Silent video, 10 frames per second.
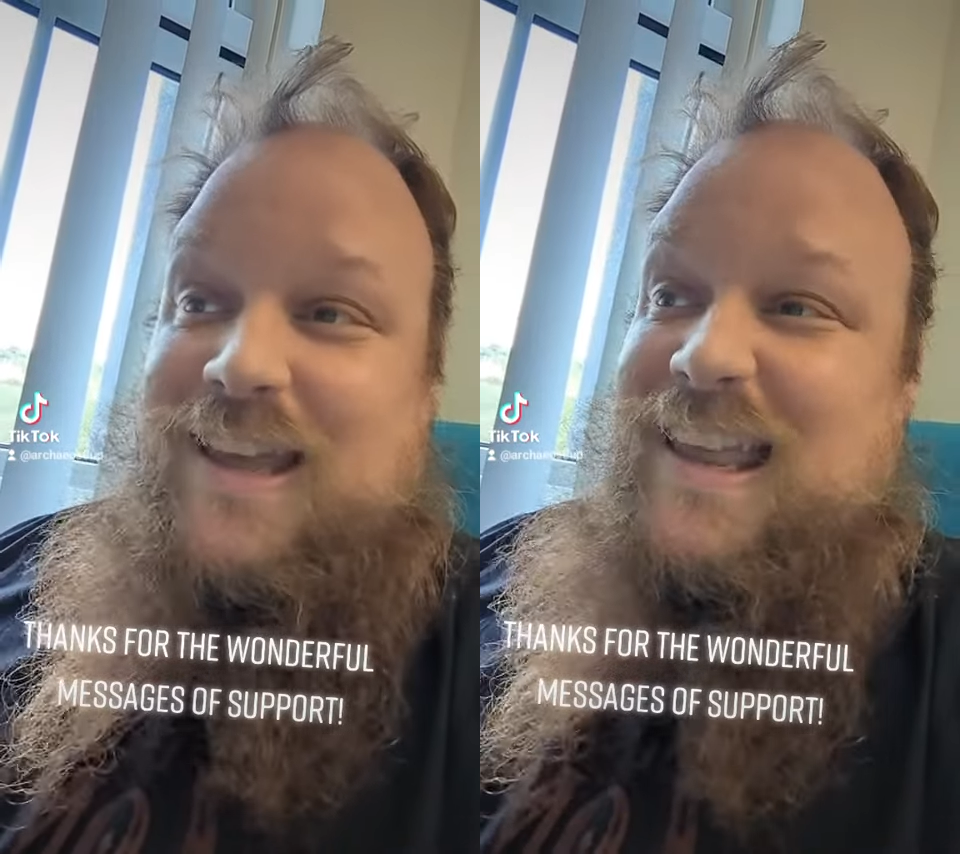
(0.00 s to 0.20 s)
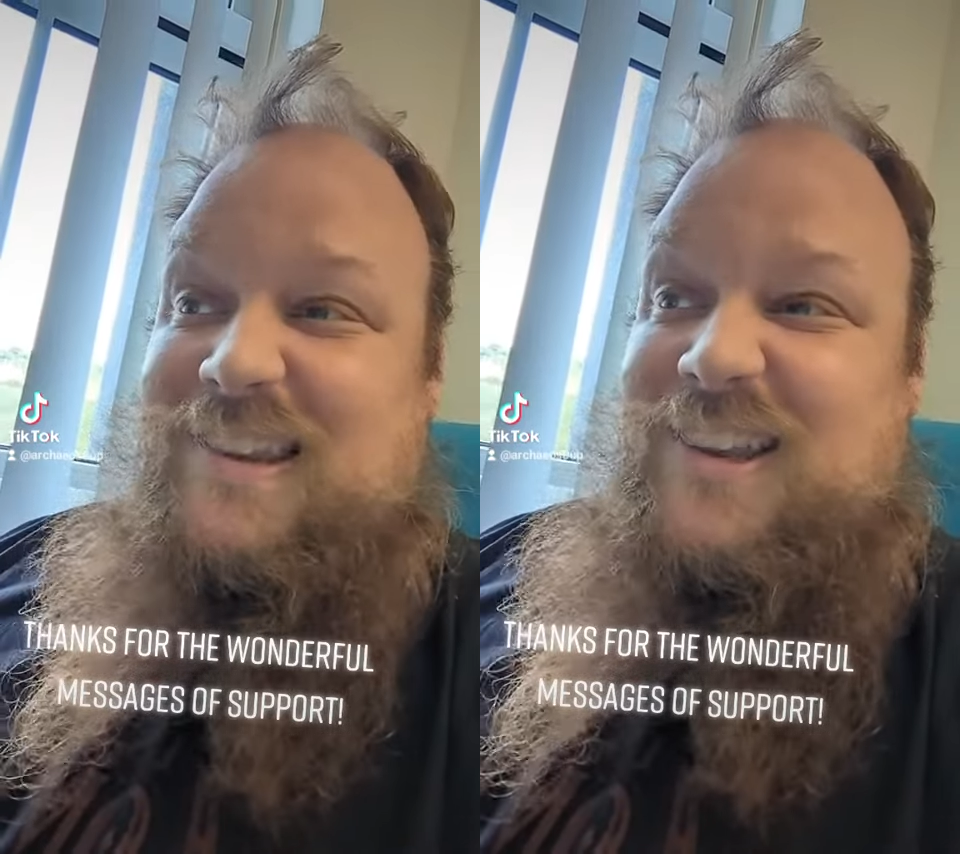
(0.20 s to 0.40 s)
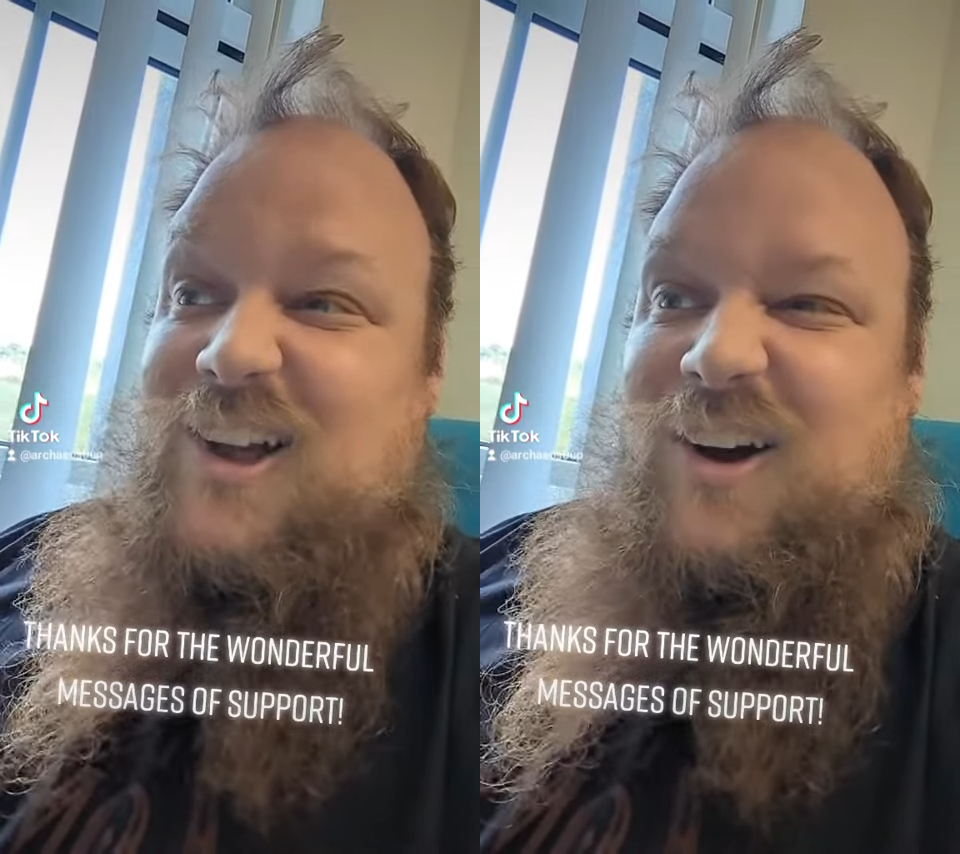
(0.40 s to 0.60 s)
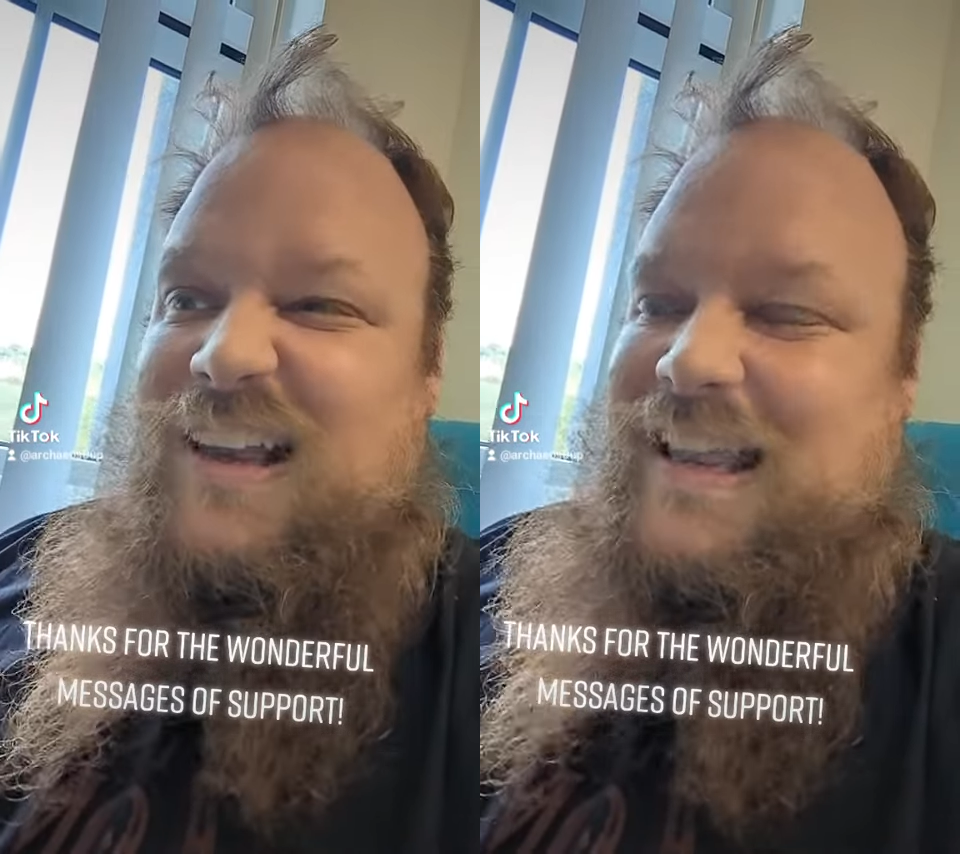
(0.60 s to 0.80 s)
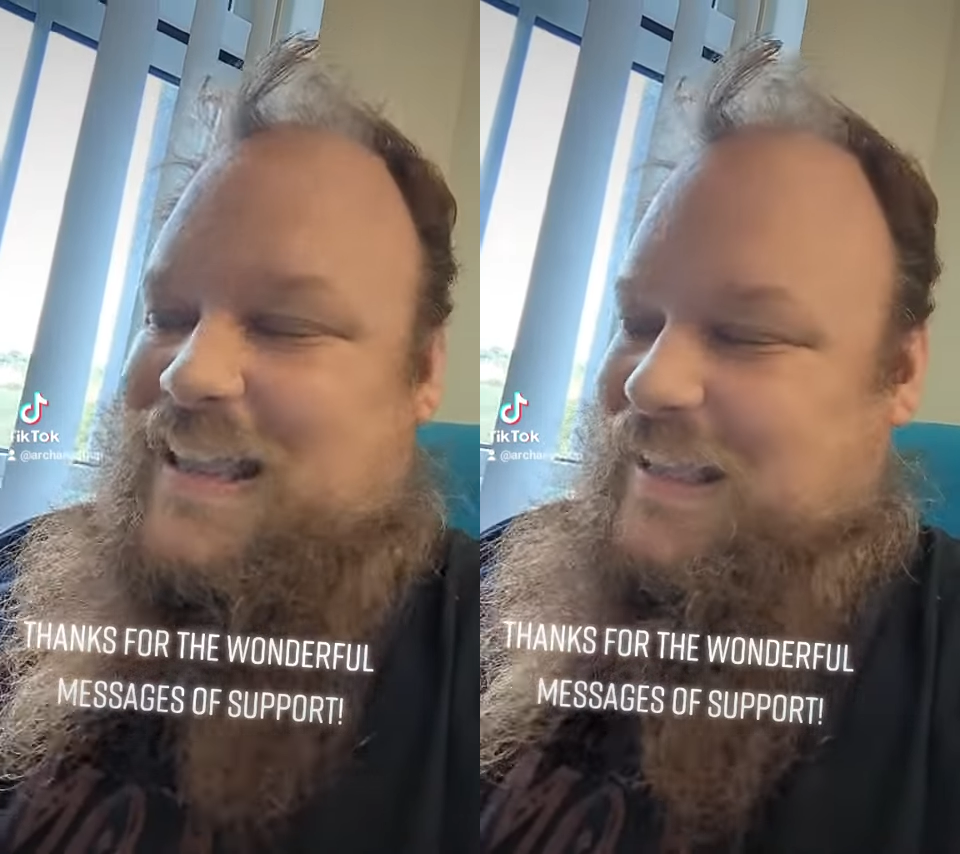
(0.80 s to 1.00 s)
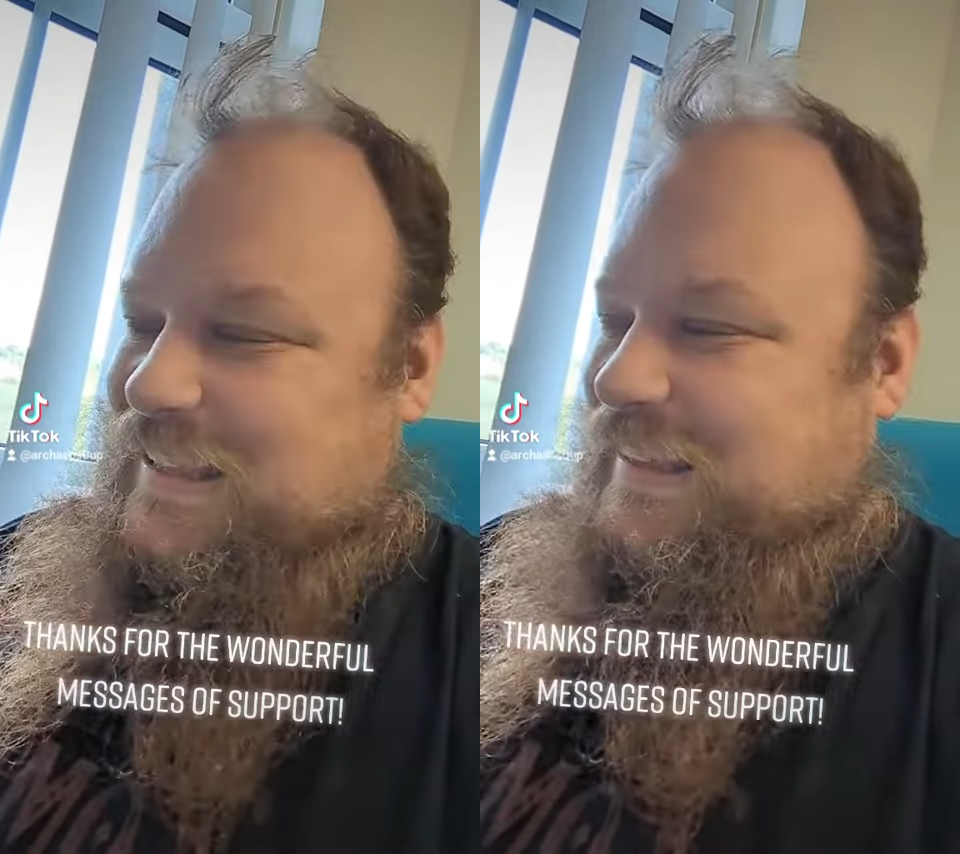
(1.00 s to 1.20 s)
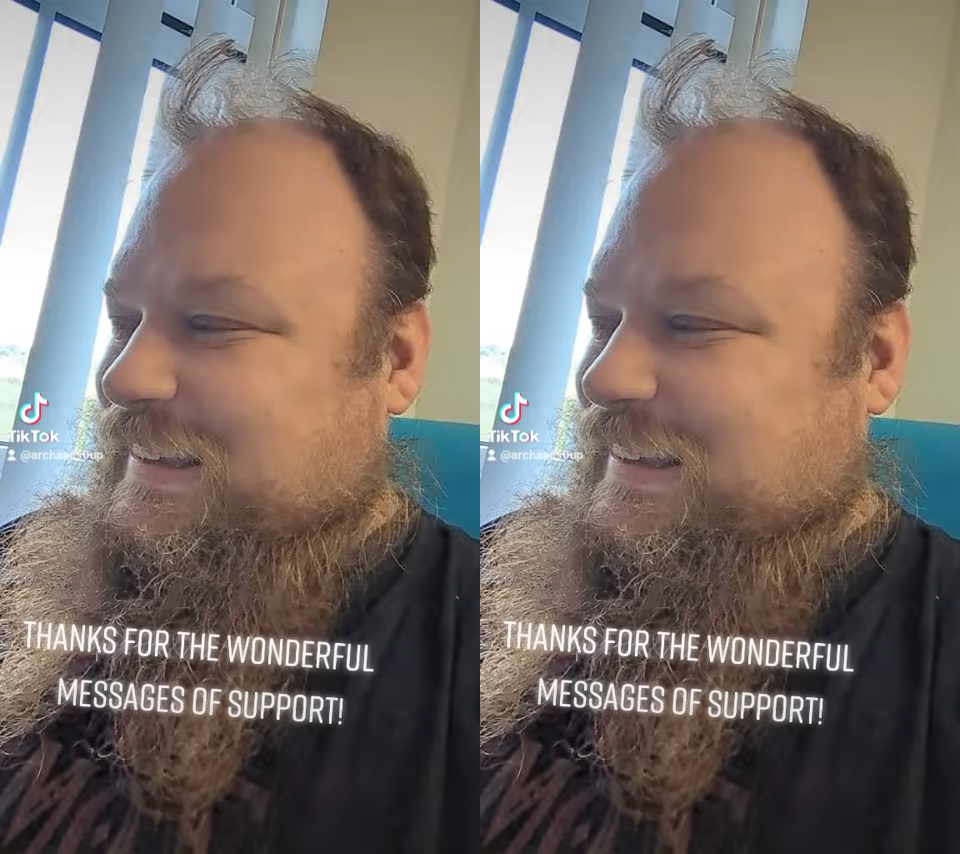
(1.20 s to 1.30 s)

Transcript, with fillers: He hasn't got any."